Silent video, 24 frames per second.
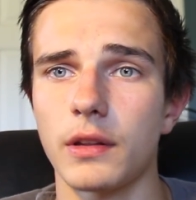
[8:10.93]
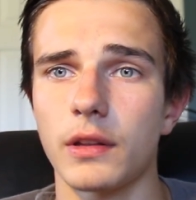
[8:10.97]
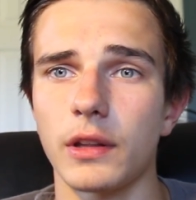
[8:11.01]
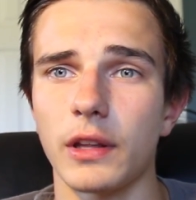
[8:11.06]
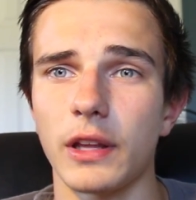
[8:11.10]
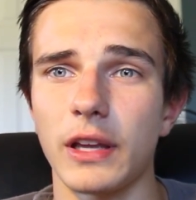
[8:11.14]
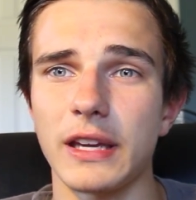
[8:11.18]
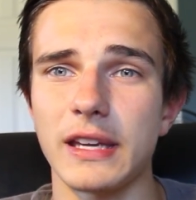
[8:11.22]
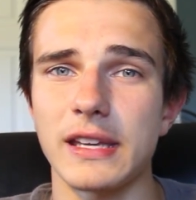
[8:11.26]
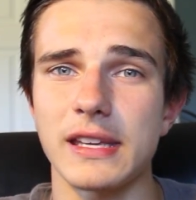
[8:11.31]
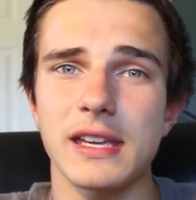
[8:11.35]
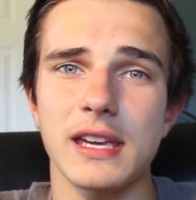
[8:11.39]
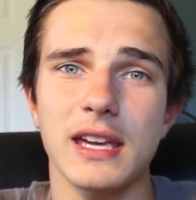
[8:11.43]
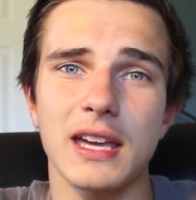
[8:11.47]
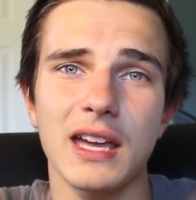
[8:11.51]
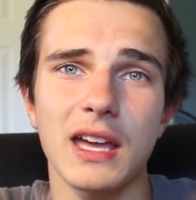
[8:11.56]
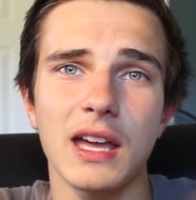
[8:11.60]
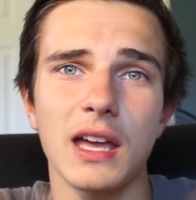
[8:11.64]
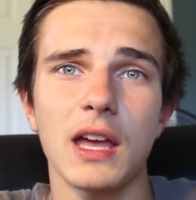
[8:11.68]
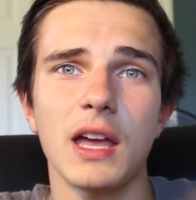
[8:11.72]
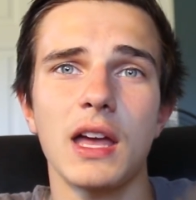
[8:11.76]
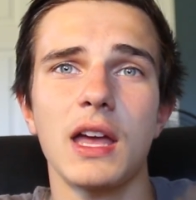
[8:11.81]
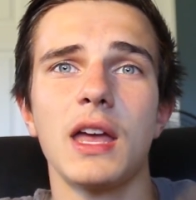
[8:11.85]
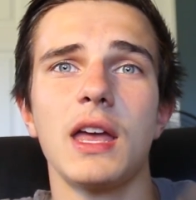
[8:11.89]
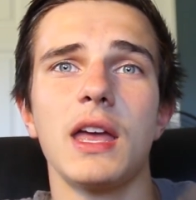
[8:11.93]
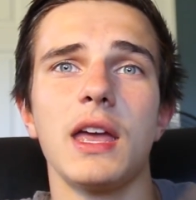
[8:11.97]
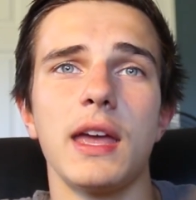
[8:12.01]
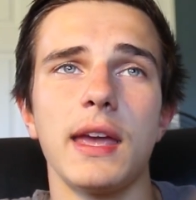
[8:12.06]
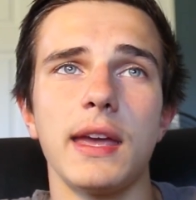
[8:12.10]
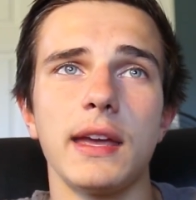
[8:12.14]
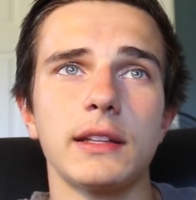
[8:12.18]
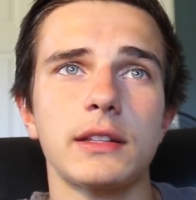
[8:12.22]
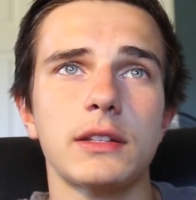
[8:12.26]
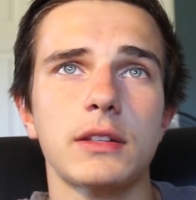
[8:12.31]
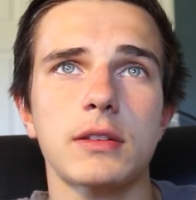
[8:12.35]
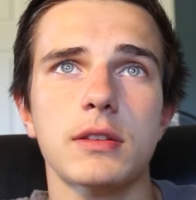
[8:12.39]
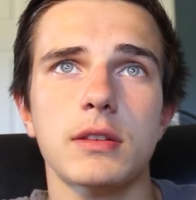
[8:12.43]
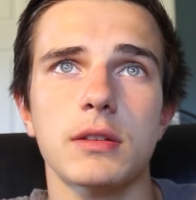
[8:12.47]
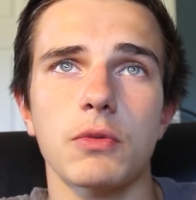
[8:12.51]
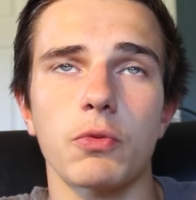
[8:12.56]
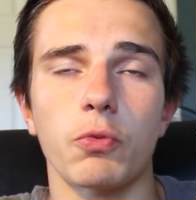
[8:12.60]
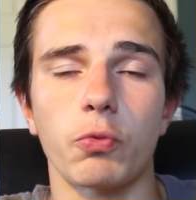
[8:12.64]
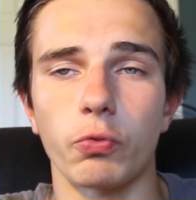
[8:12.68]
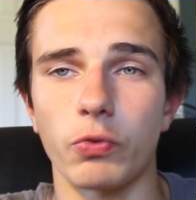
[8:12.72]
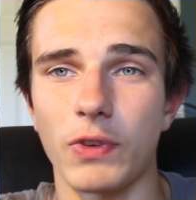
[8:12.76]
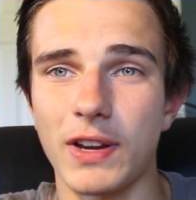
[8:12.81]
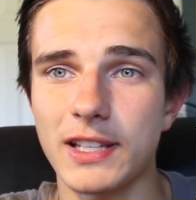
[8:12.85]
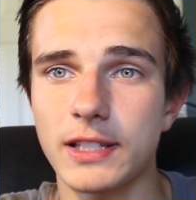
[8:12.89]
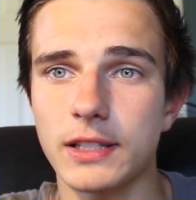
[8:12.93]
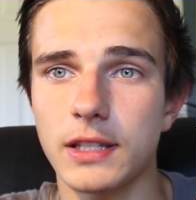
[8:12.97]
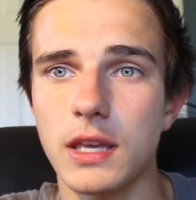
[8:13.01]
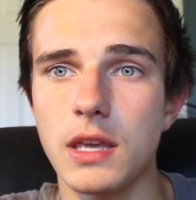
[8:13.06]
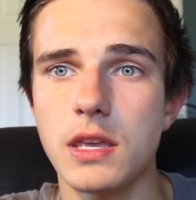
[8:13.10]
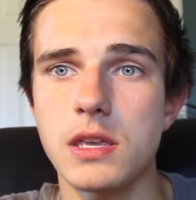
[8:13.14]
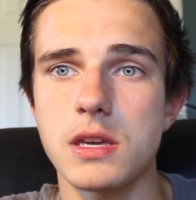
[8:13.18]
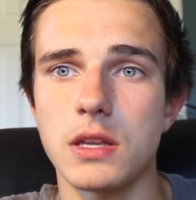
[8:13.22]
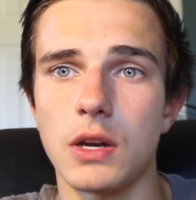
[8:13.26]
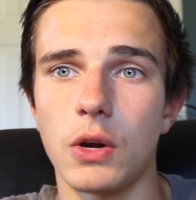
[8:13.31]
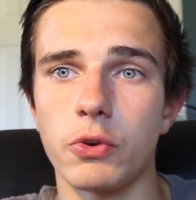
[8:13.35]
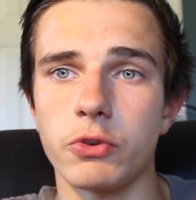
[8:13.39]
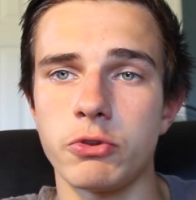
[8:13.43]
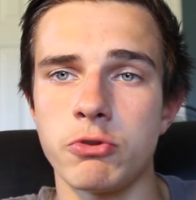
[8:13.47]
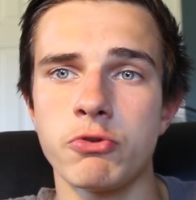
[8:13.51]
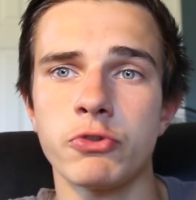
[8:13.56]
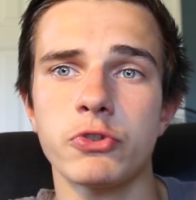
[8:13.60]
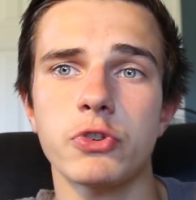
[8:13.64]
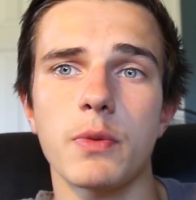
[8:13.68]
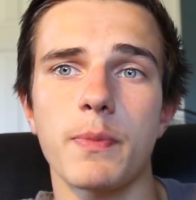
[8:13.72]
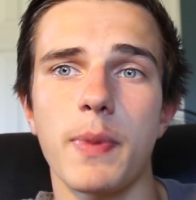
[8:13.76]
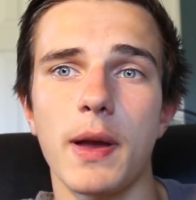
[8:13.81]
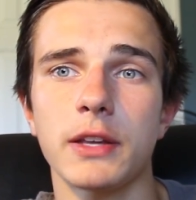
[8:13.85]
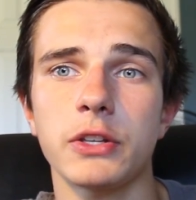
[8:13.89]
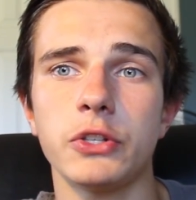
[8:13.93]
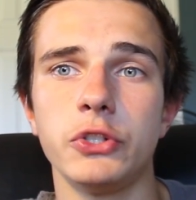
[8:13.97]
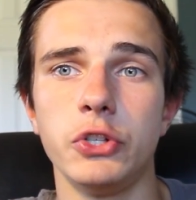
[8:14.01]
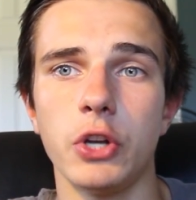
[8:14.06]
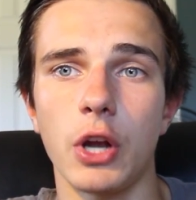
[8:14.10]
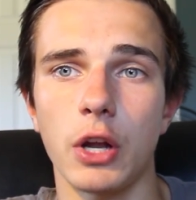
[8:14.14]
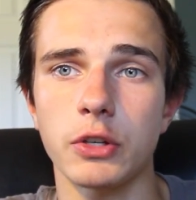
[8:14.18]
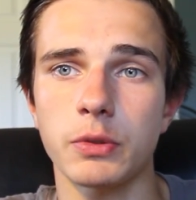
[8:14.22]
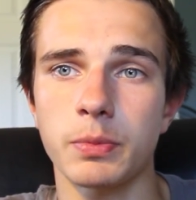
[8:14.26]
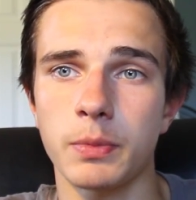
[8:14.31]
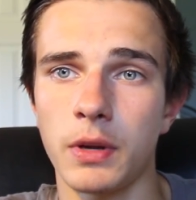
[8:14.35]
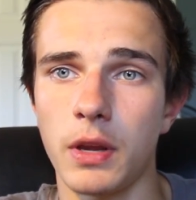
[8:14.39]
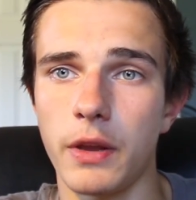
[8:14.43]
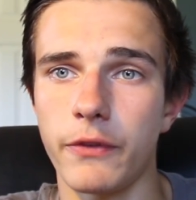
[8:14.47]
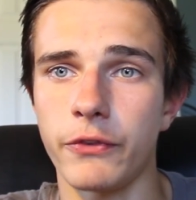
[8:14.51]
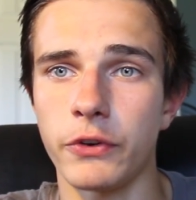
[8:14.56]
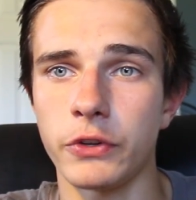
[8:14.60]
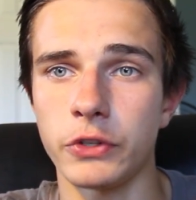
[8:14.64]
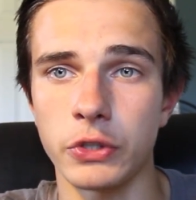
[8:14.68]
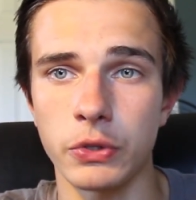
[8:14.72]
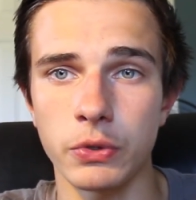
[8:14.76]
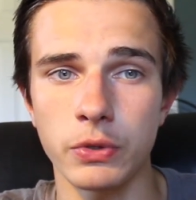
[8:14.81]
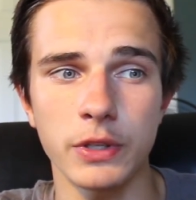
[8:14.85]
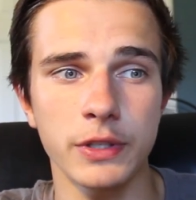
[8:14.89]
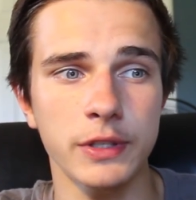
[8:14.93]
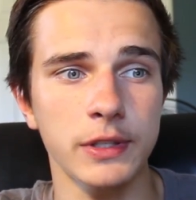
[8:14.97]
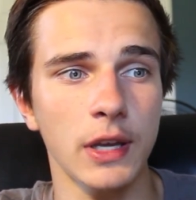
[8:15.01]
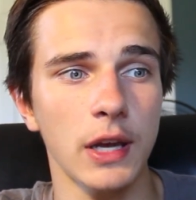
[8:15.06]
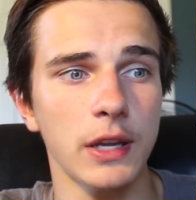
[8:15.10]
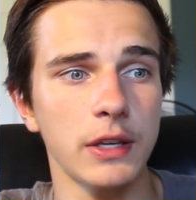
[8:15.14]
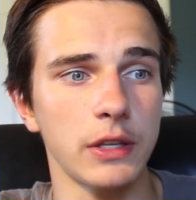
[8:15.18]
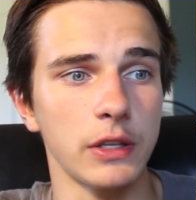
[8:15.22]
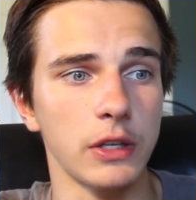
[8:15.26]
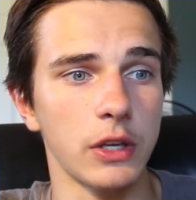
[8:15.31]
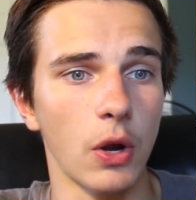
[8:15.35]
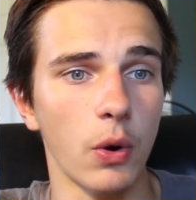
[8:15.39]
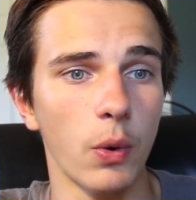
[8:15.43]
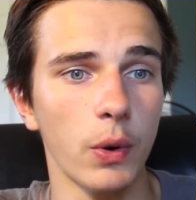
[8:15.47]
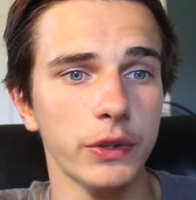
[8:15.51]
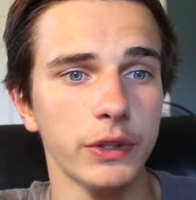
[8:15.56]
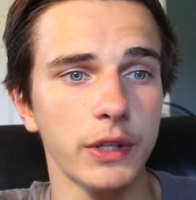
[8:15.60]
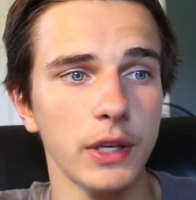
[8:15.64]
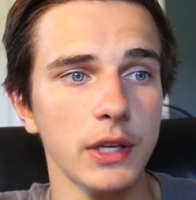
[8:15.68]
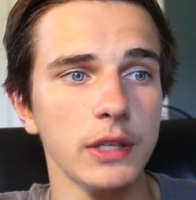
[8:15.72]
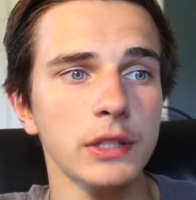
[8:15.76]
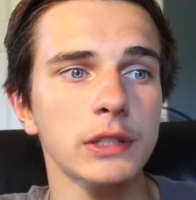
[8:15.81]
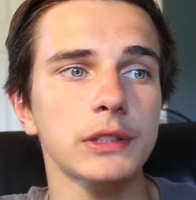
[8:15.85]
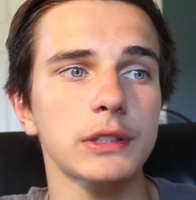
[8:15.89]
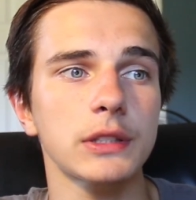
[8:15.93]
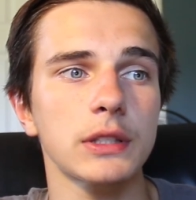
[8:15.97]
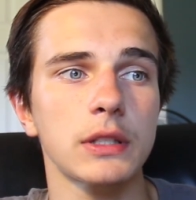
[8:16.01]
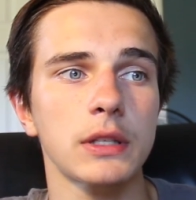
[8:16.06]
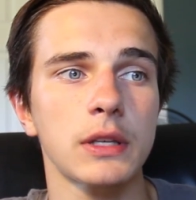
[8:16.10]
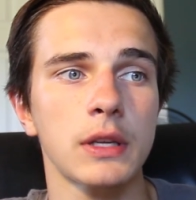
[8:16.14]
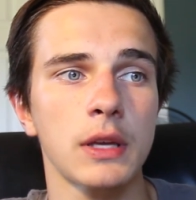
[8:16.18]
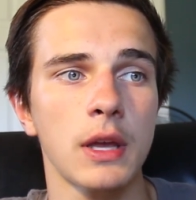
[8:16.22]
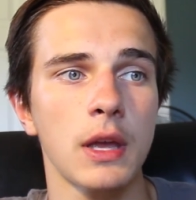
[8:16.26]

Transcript: Like, it's risky, you know, use your best judgment if you do decide to go with this.